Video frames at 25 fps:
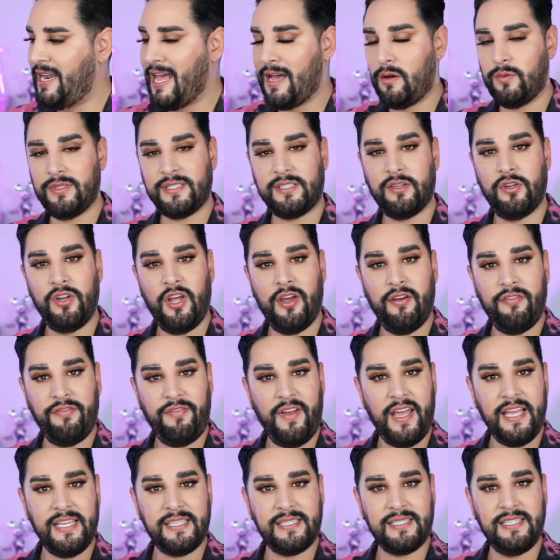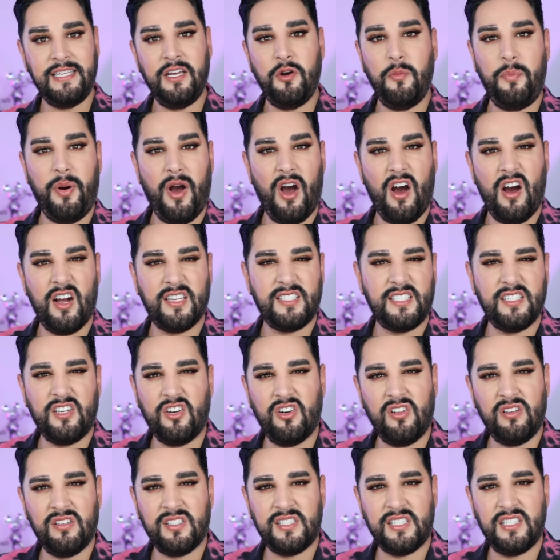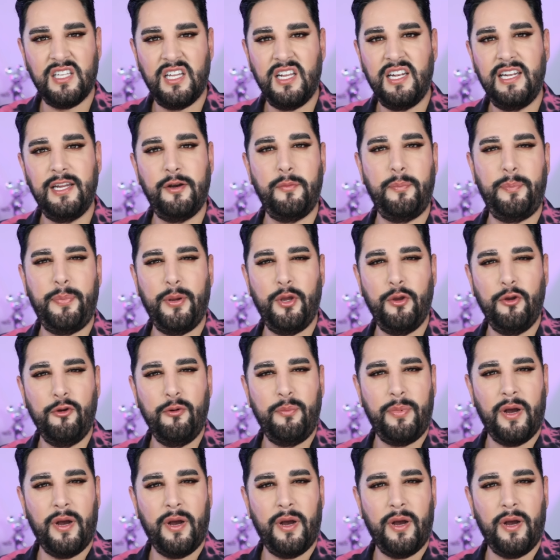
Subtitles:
now it's on her face. Little particles. Little poo